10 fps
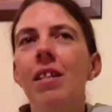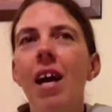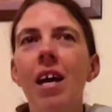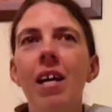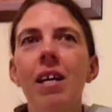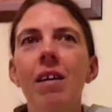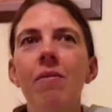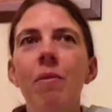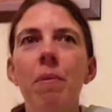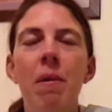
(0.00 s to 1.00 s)
they
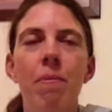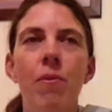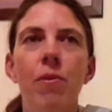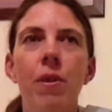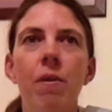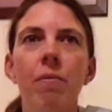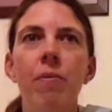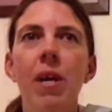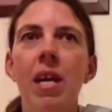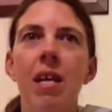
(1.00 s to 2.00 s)
were people that
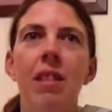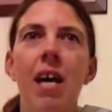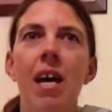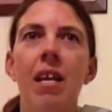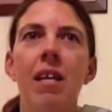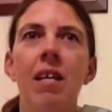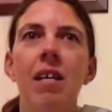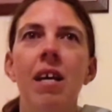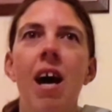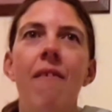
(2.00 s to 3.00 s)
we then
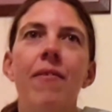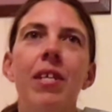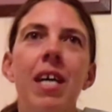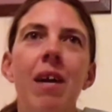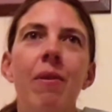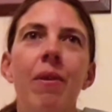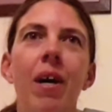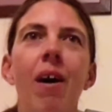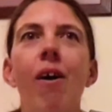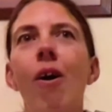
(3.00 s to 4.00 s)
every day we were
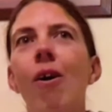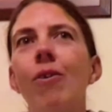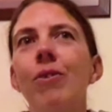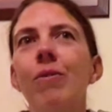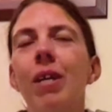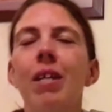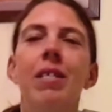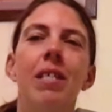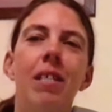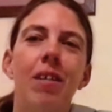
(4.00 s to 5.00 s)
like, oh, we're going to
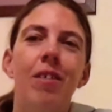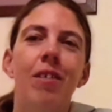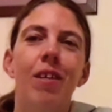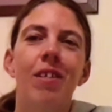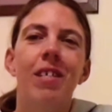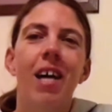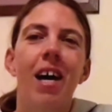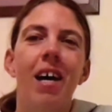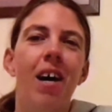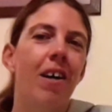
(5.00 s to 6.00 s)
see such and such
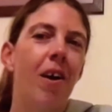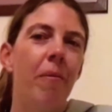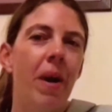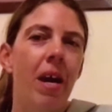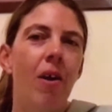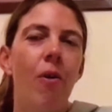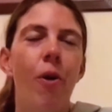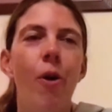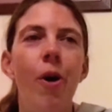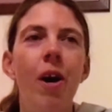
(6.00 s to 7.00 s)
today, I can't wait.
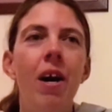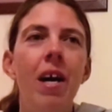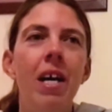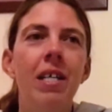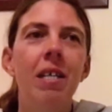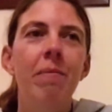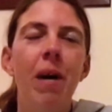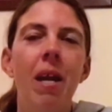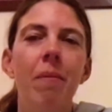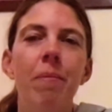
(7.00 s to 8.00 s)
Or it didn't matter,